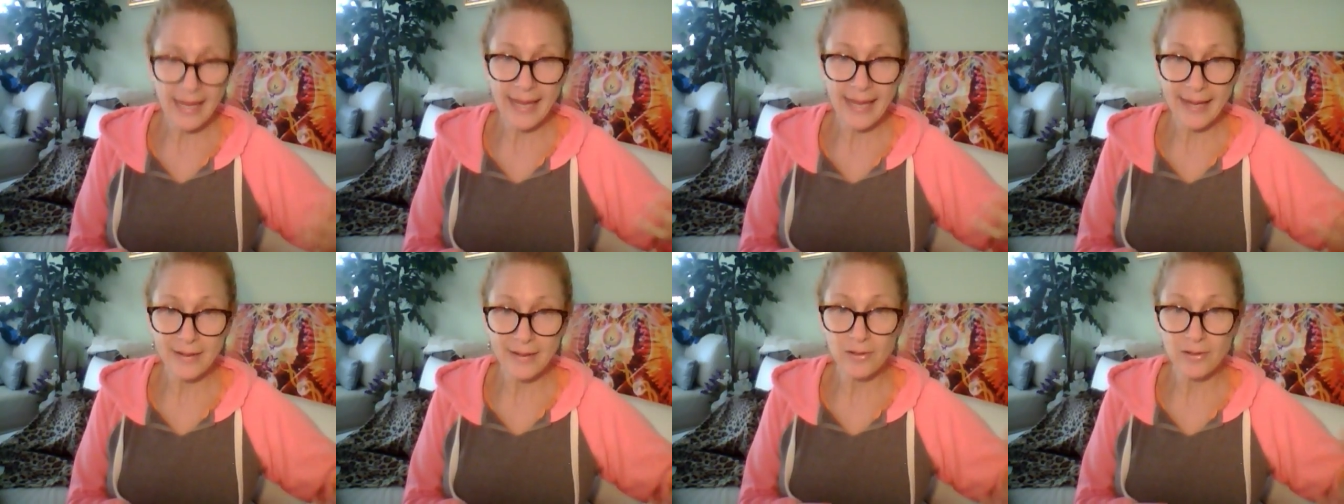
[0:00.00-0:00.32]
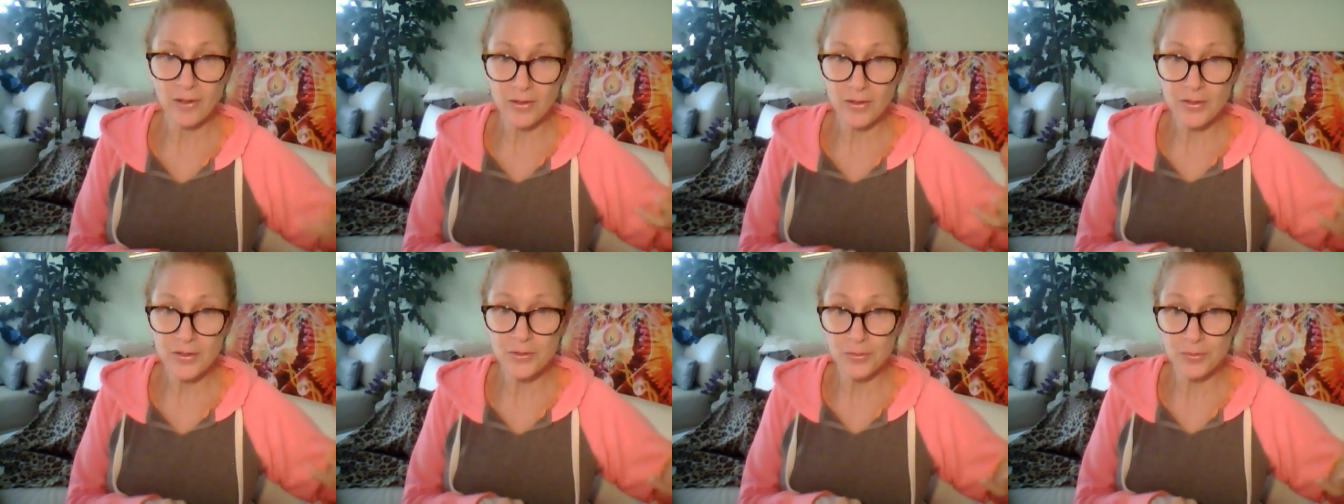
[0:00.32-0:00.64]
a
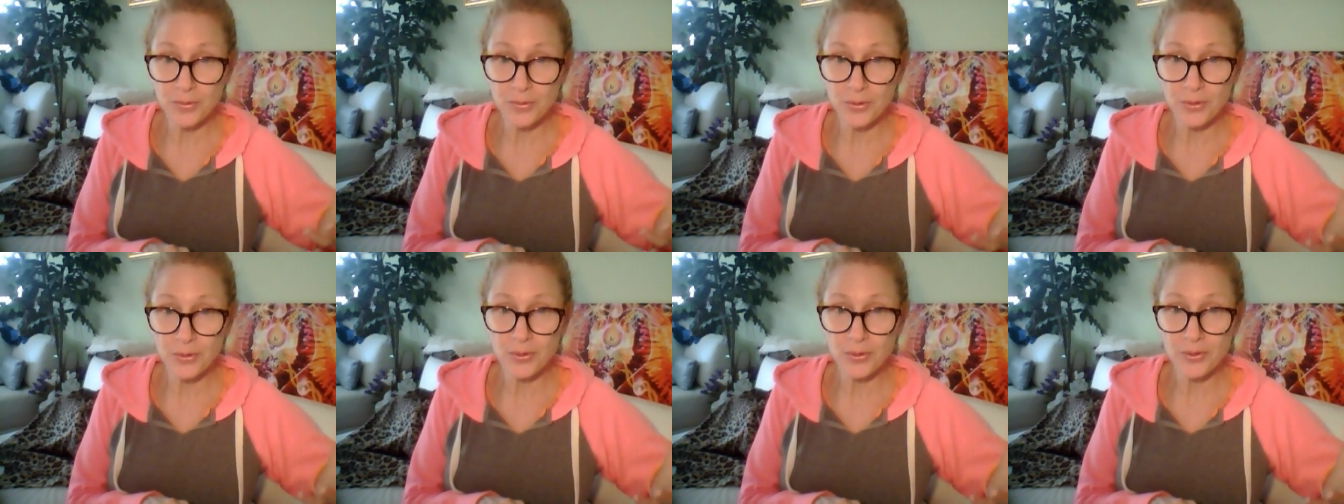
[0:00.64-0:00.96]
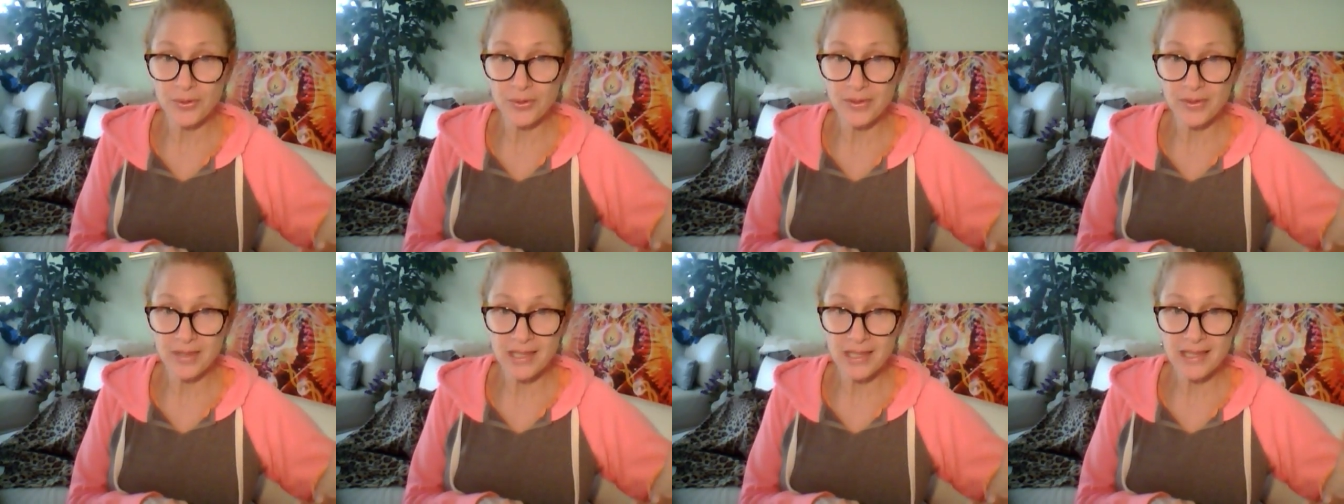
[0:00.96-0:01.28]
handle on the truth,
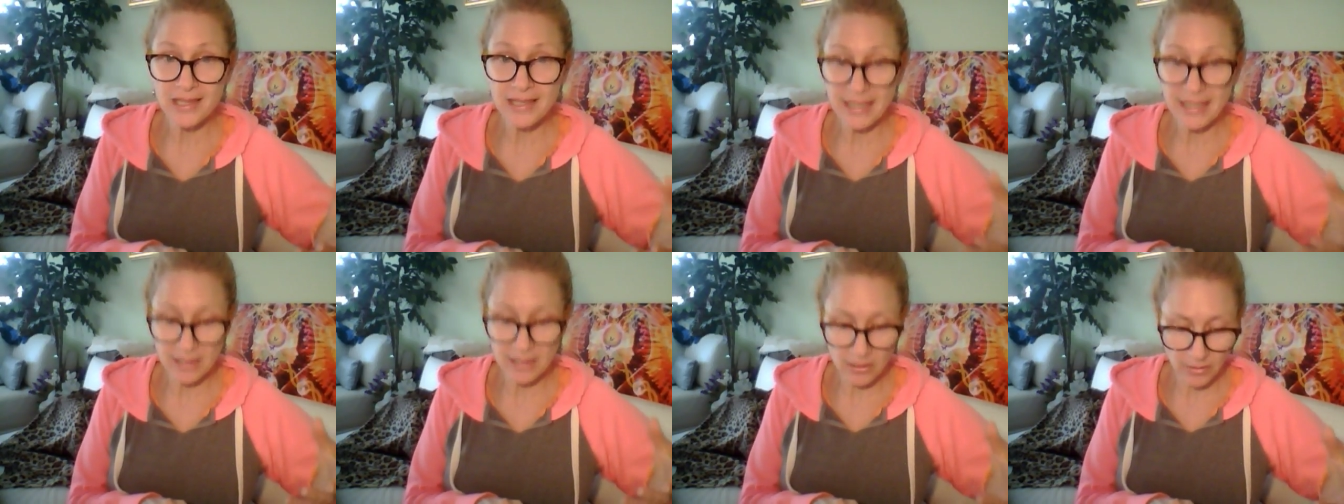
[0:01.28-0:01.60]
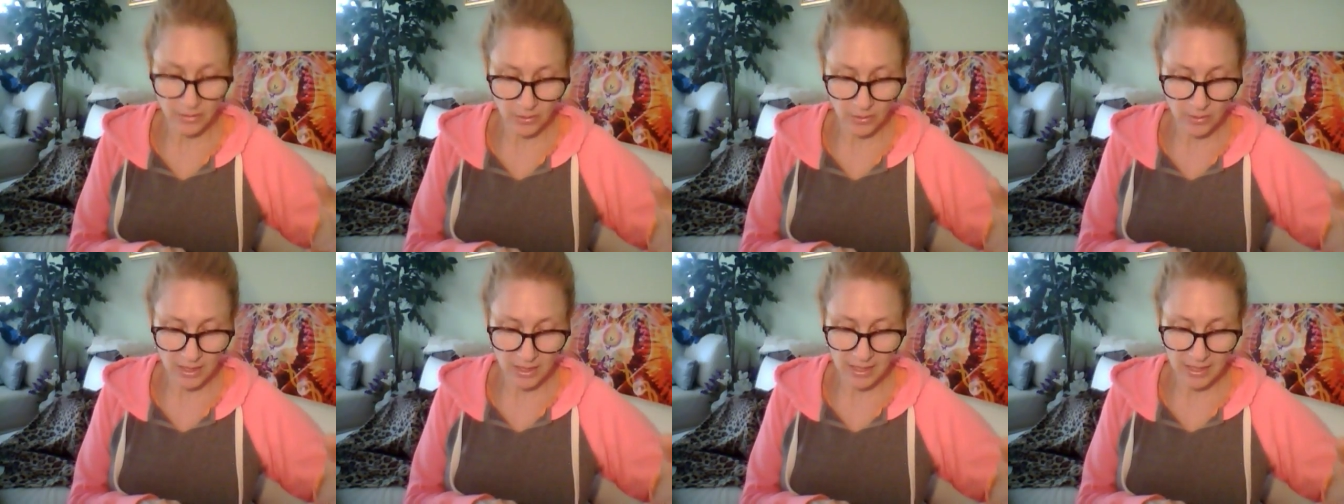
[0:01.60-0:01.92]
like
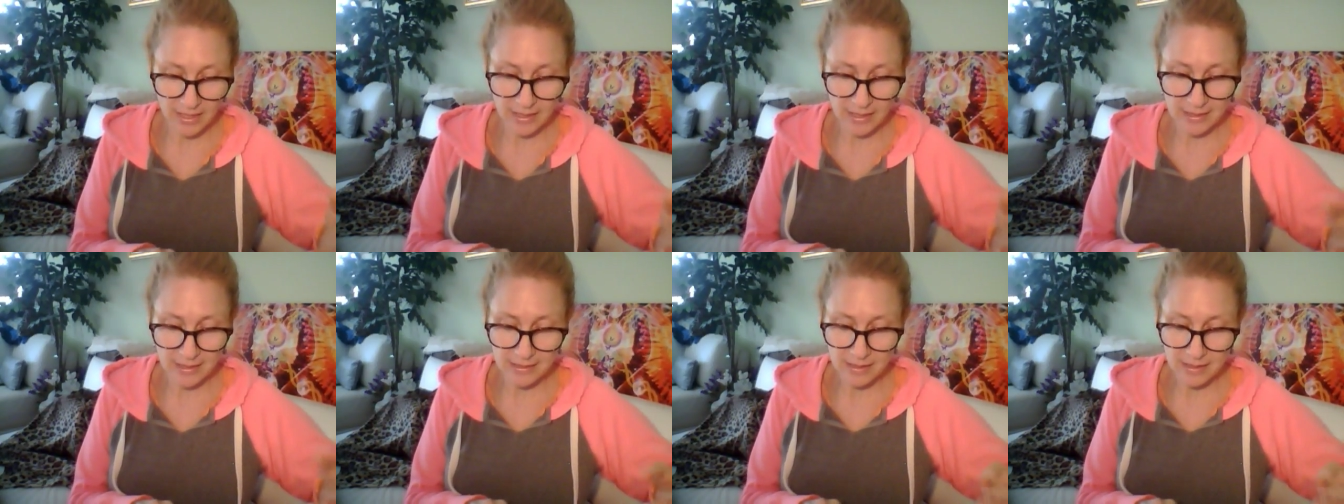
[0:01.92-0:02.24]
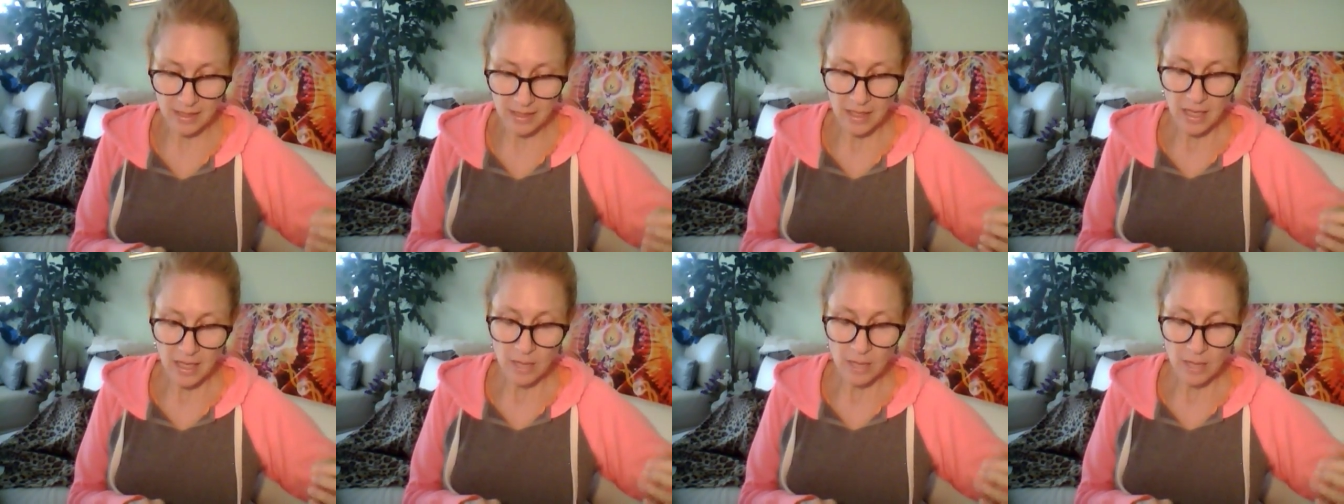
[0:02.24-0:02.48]
knowing what it is,